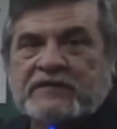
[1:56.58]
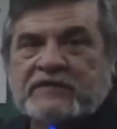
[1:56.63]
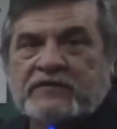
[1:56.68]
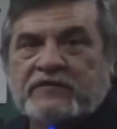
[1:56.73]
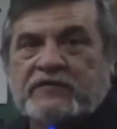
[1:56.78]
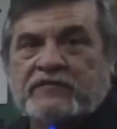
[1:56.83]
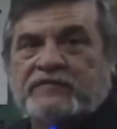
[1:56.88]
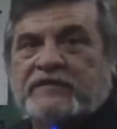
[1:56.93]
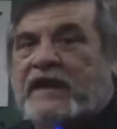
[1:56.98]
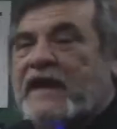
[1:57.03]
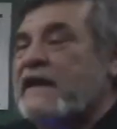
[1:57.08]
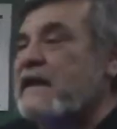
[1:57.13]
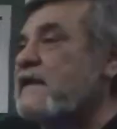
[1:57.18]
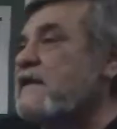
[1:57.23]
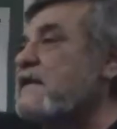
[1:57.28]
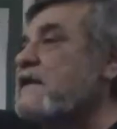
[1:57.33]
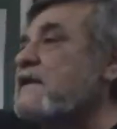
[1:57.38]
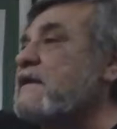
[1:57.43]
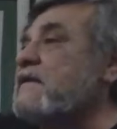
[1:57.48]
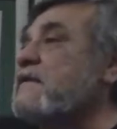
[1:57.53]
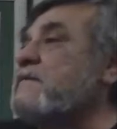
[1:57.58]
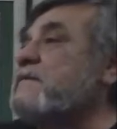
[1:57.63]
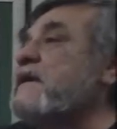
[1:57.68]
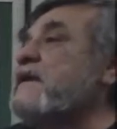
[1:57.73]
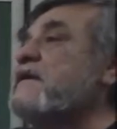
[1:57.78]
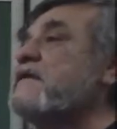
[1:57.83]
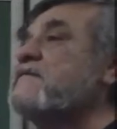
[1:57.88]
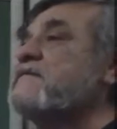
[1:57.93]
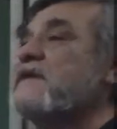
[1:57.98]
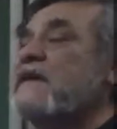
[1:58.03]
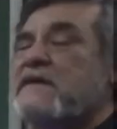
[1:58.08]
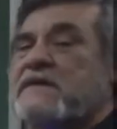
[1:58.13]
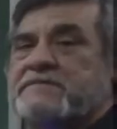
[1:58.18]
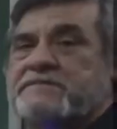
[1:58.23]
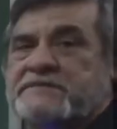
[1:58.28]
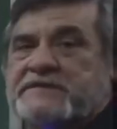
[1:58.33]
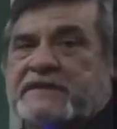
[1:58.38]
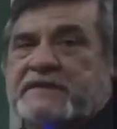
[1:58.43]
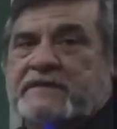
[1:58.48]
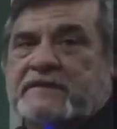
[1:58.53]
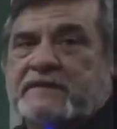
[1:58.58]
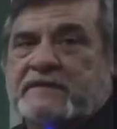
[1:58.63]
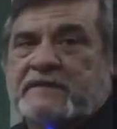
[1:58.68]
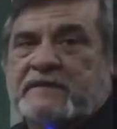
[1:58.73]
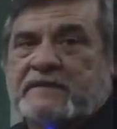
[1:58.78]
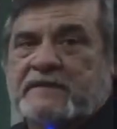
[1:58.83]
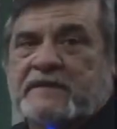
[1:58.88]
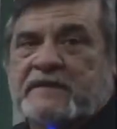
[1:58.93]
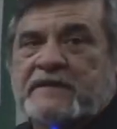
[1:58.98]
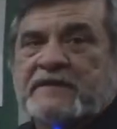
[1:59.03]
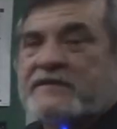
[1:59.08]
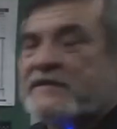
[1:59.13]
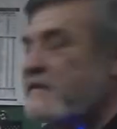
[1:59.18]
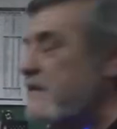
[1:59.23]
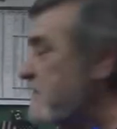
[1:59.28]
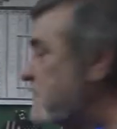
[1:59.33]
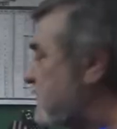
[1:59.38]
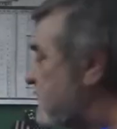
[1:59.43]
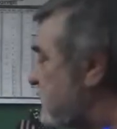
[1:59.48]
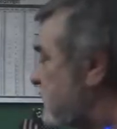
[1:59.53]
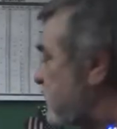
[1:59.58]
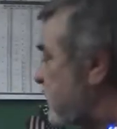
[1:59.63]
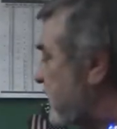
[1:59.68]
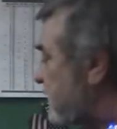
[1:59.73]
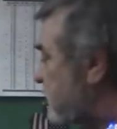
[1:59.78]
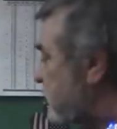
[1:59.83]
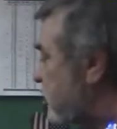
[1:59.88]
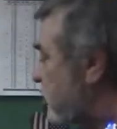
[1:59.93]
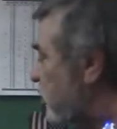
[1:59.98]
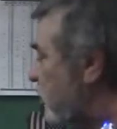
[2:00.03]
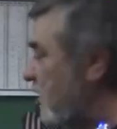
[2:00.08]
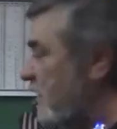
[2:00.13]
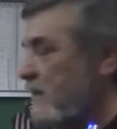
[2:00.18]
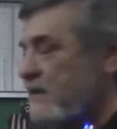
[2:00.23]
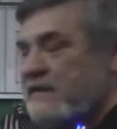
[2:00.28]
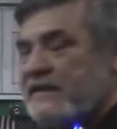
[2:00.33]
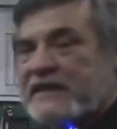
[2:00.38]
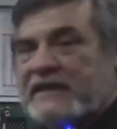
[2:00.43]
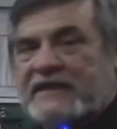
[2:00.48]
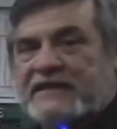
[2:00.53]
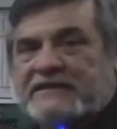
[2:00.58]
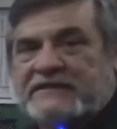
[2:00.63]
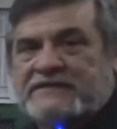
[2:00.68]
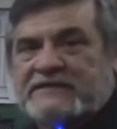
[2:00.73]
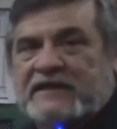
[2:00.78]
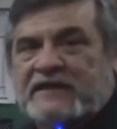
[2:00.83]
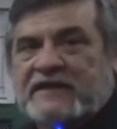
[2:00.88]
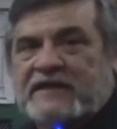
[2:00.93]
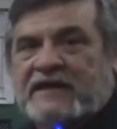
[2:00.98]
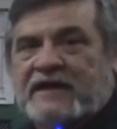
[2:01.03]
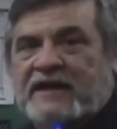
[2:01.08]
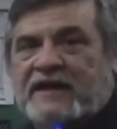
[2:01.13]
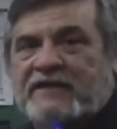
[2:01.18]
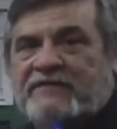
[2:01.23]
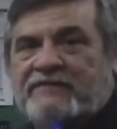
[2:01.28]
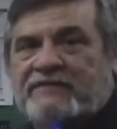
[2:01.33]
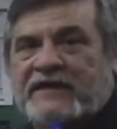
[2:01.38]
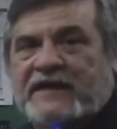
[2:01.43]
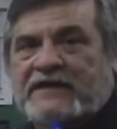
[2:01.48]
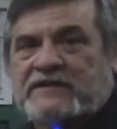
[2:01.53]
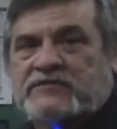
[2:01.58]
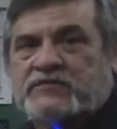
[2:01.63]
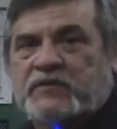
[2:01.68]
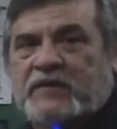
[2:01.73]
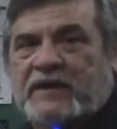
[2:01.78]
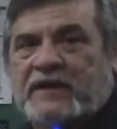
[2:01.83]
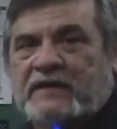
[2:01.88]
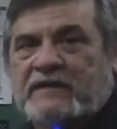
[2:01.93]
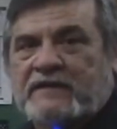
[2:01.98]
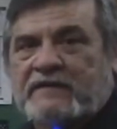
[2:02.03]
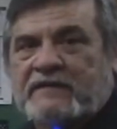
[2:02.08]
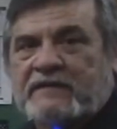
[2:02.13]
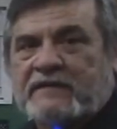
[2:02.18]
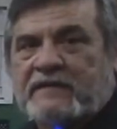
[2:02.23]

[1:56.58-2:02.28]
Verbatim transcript: You've got a little bit of a hump there. This is what your weld needs, a convex weld.